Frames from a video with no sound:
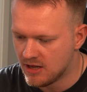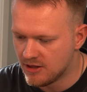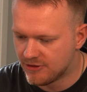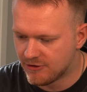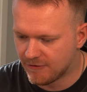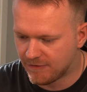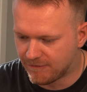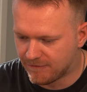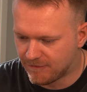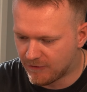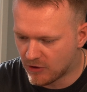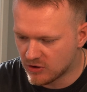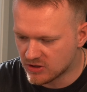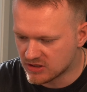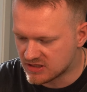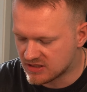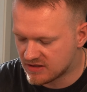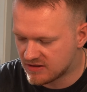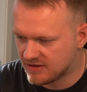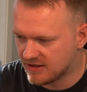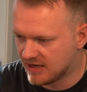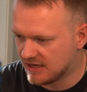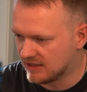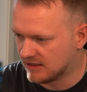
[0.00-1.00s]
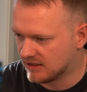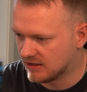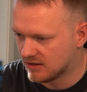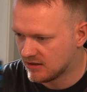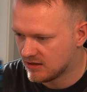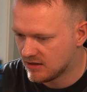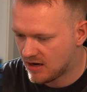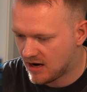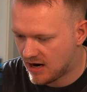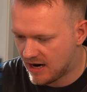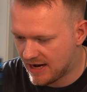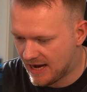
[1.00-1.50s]
The first thing
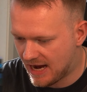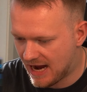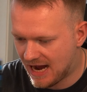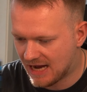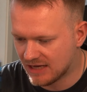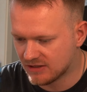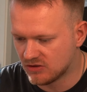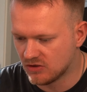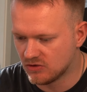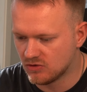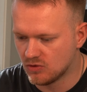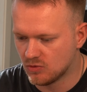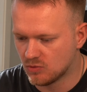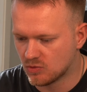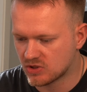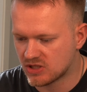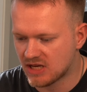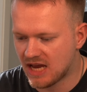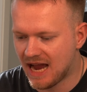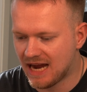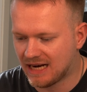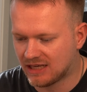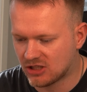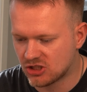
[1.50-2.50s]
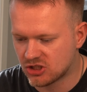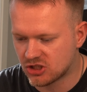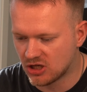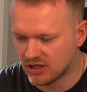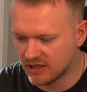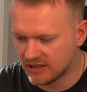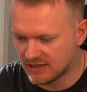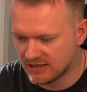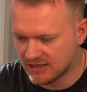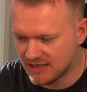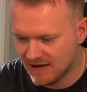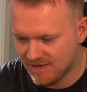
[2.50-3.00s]
I had to do was
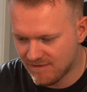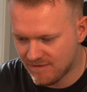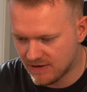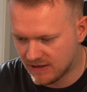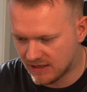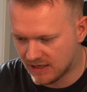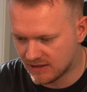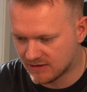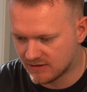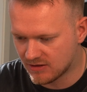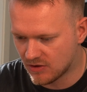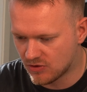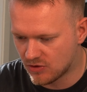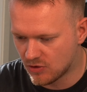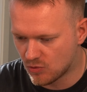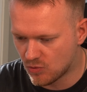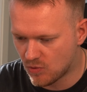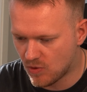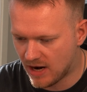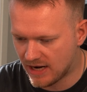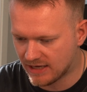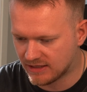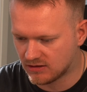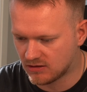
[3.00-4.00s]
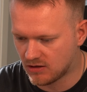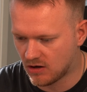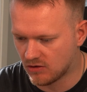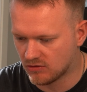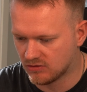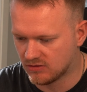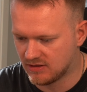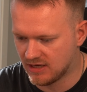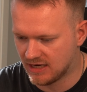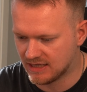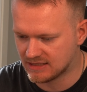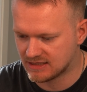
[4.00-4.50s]
actually giving it the right
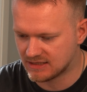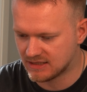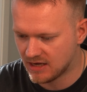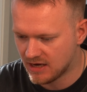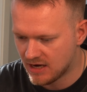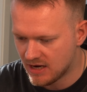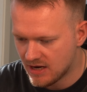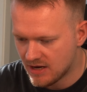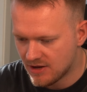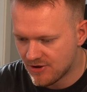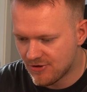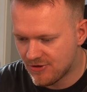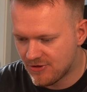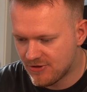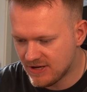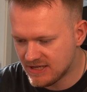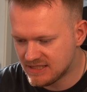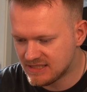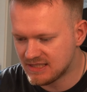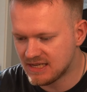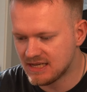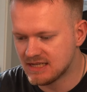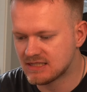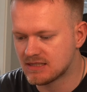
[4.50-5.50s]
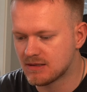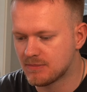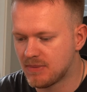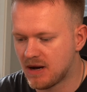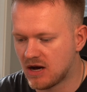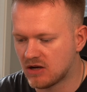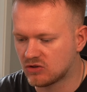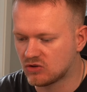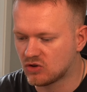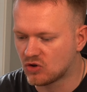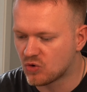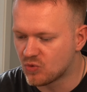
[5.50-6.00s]
context. This is
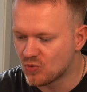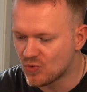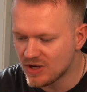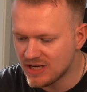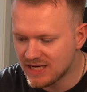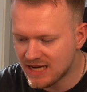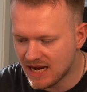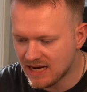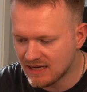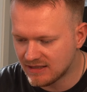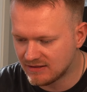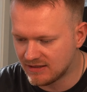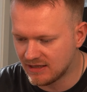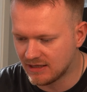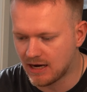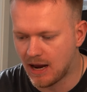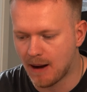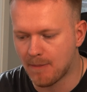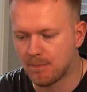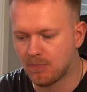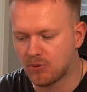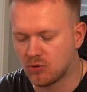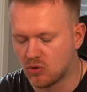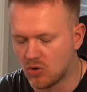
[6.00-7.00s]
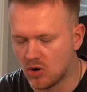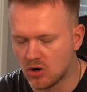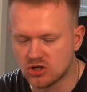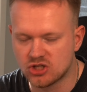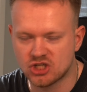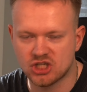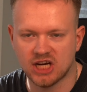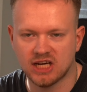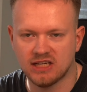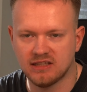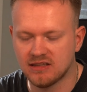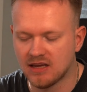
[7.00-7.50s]
about creating a
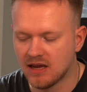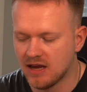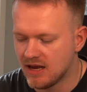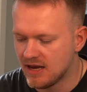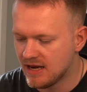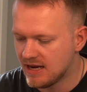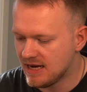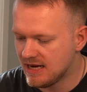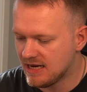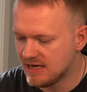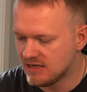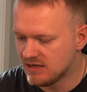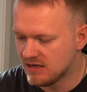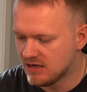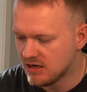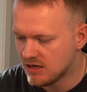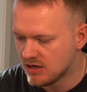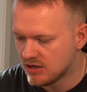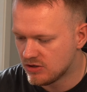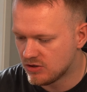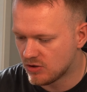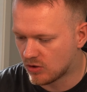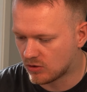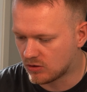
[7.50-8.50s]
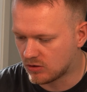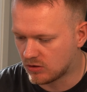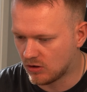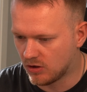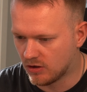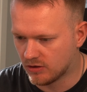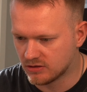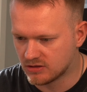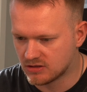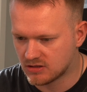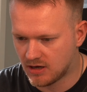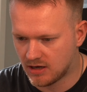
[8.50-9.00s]
project in your
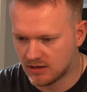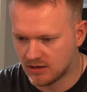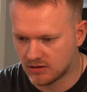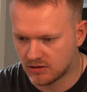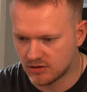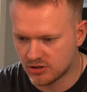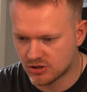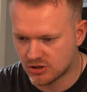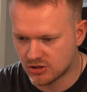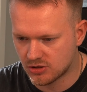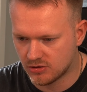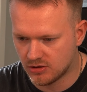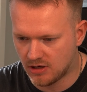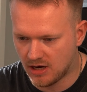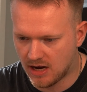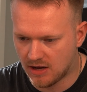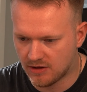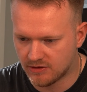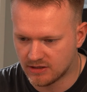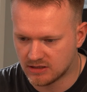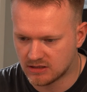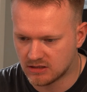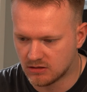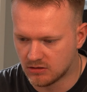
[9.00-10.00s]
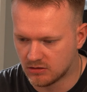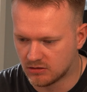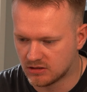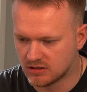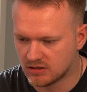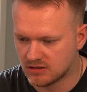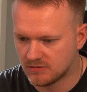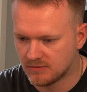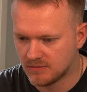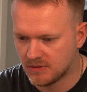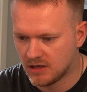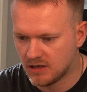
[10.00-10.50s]
Claude. So I'm going to show you how this looks.